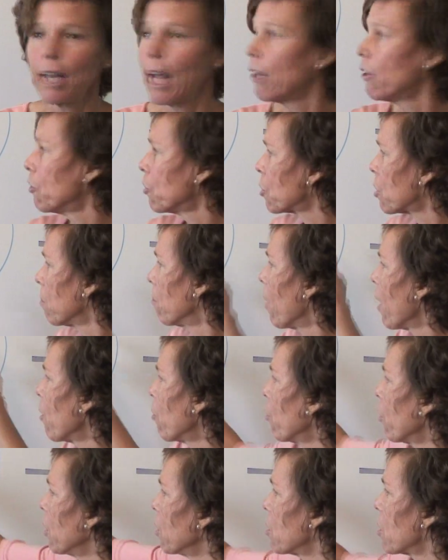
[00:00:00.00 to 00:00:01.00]
Now there's some
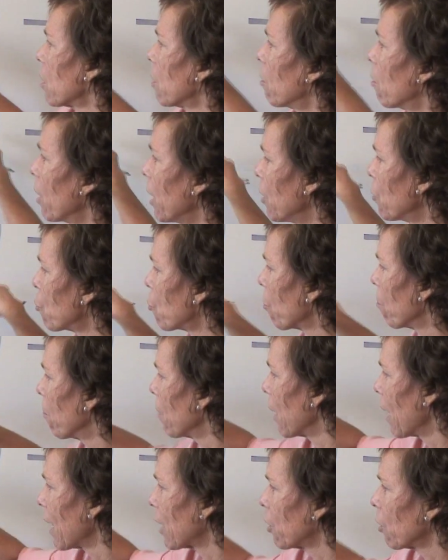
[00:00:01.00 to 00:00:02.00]
other
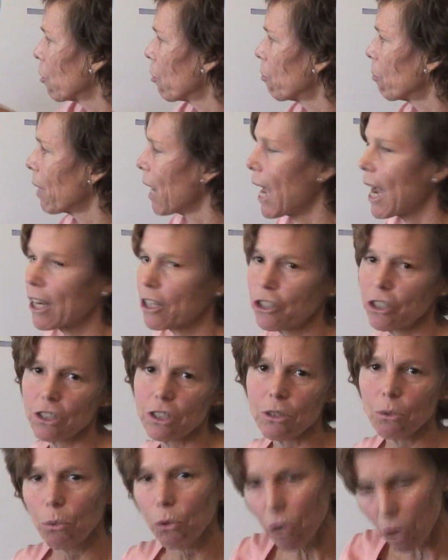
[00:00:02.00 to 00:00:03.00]
intramolecular reactions
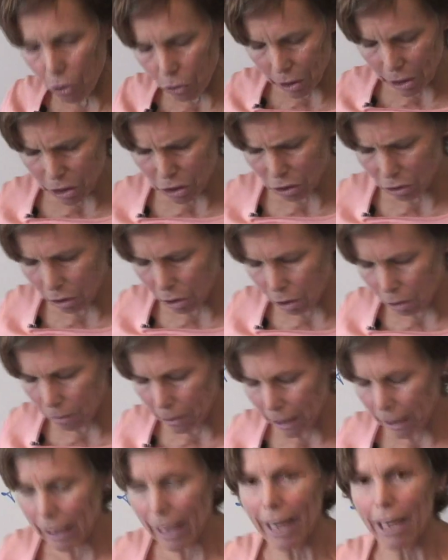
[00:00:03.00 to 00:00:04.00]
that we'll go into a little
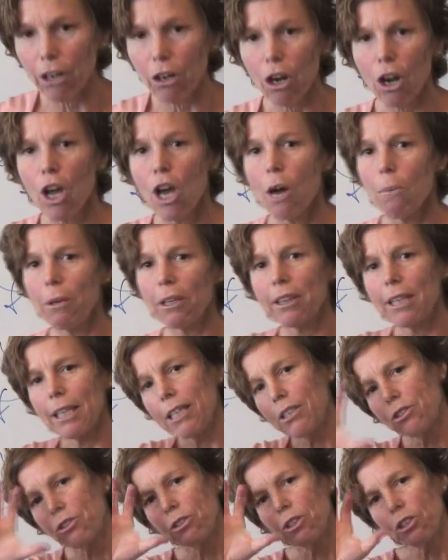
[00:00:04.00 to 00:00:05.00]
bit later, but
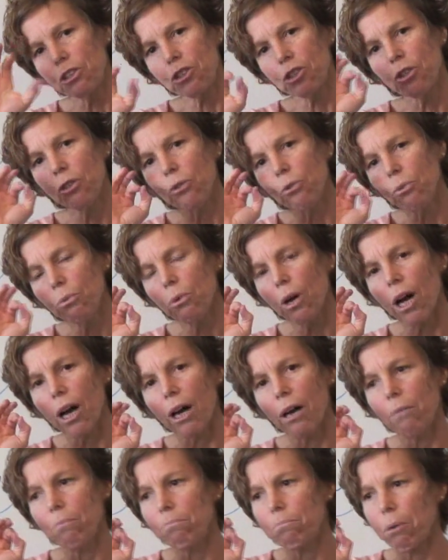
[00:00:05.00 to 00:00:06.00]
these are the two
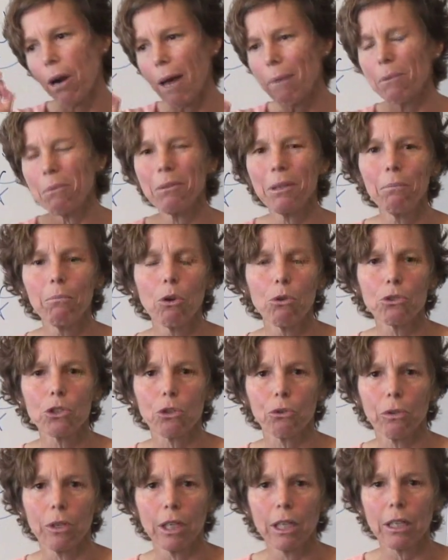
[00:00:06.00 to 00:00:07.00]
probably most
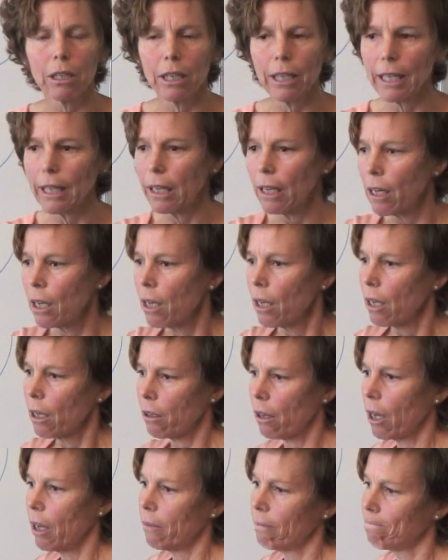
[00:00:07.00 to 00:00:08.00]
critically
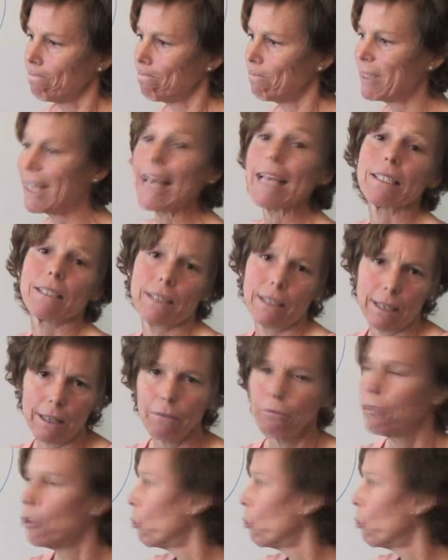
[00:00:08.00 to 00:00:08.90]
tested, if